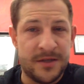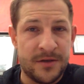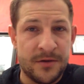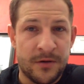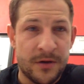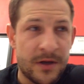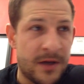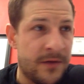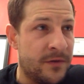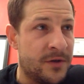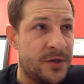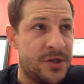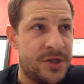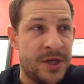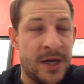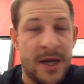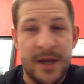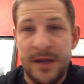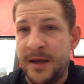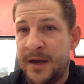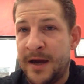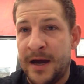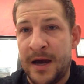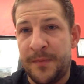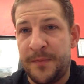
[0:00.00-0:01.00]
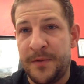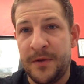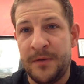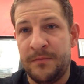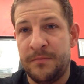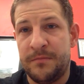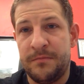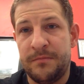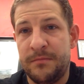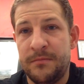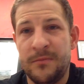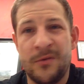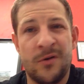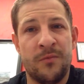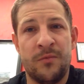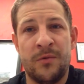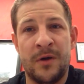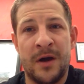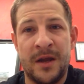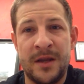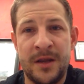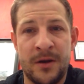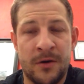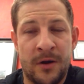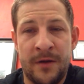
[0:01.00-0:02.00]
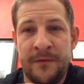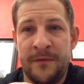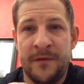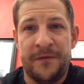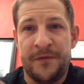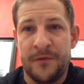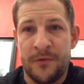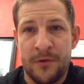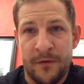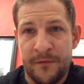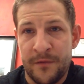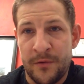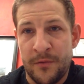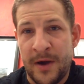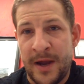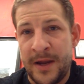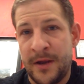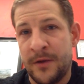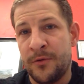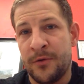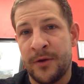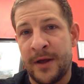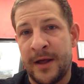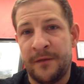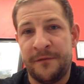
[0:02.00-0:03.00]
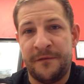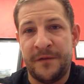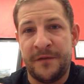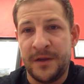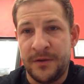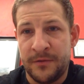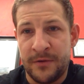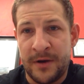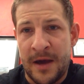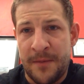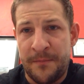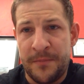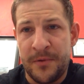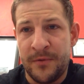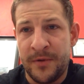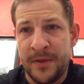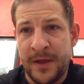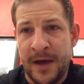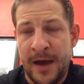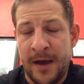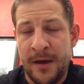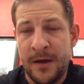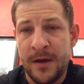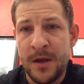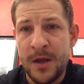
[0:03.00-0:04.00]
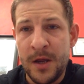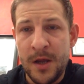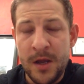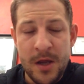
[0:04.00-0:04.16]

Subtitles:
you don't give a shit, you're happy, but, you know, even if you're overweight and unhealthy, you're happy with that.